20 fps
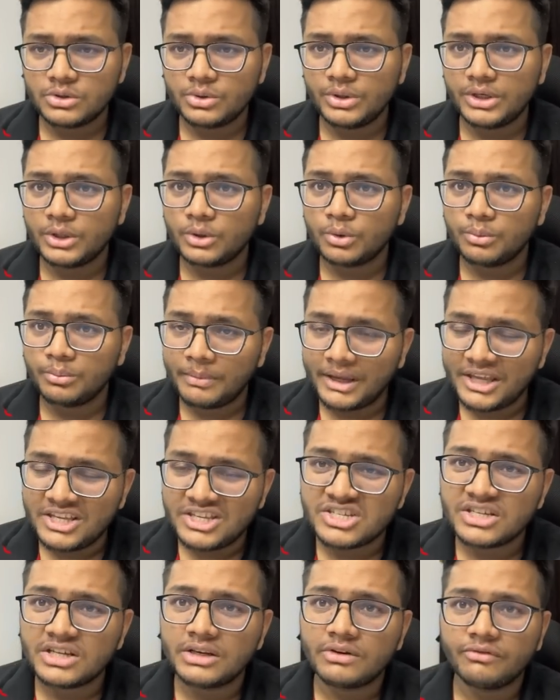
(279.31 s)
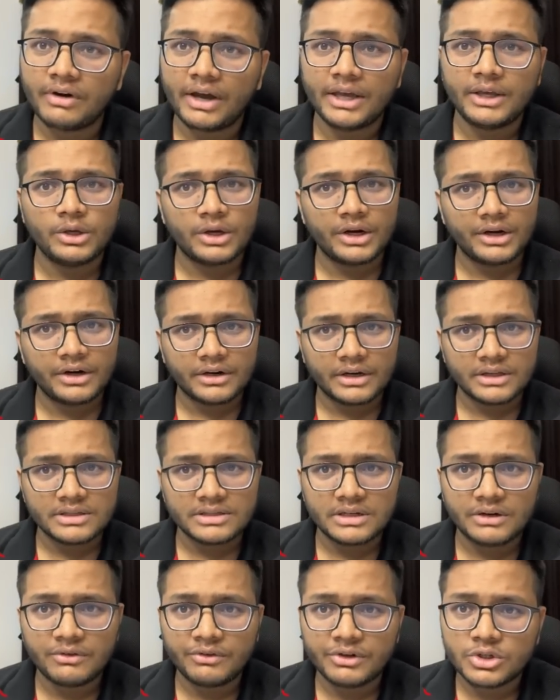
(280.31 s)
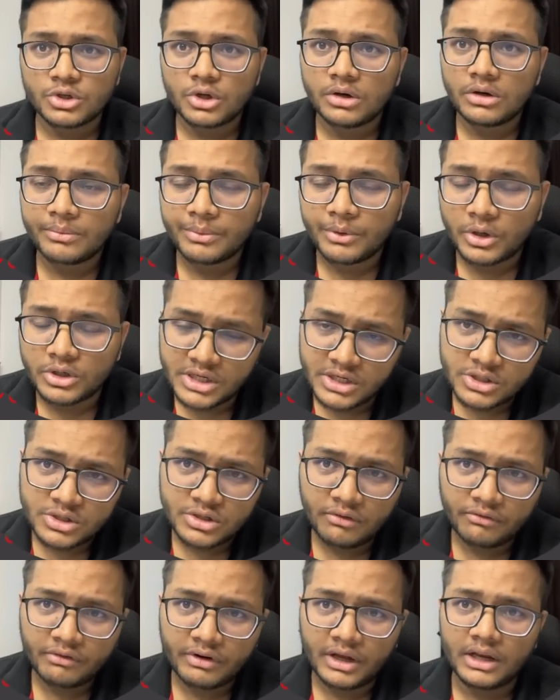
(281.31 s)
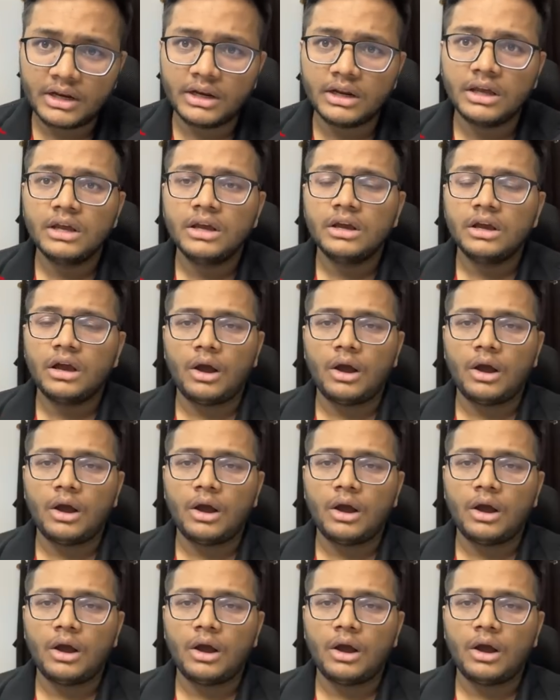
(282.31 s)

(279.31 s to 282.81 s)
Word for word: You need to mention why you are interested, which all projects you have done,